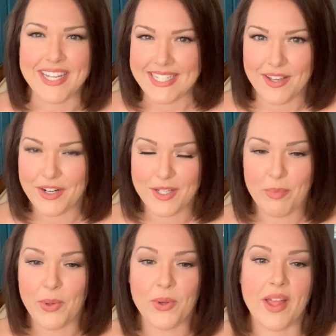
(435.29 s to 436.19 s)
Is there a
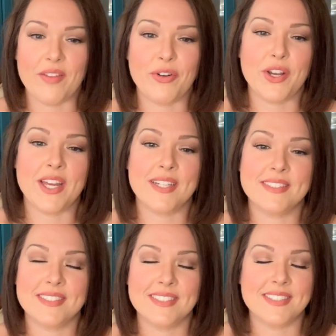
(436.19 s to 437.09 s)
typical California?
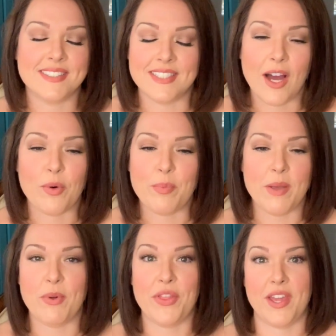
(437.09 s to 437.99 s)
Not what
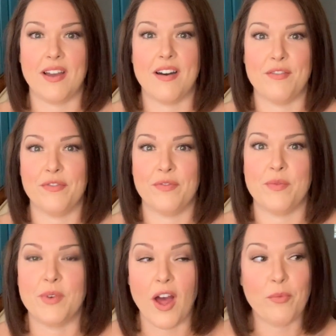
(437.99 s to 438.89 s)
people think of.
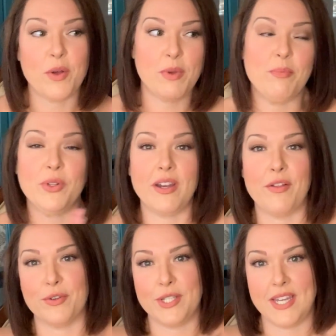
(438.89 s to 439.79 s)
Not what people in
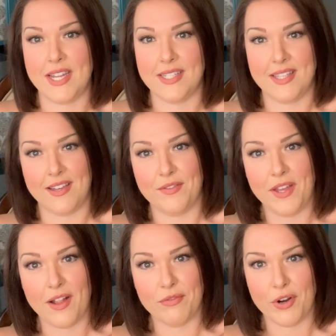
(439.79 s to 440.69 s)
other states think of
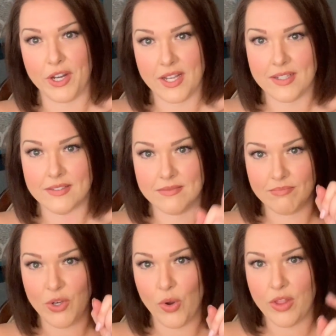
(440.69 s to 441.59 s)
California.
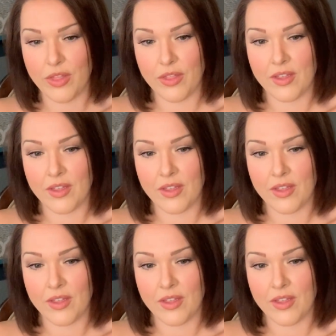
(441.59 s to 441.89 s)
North.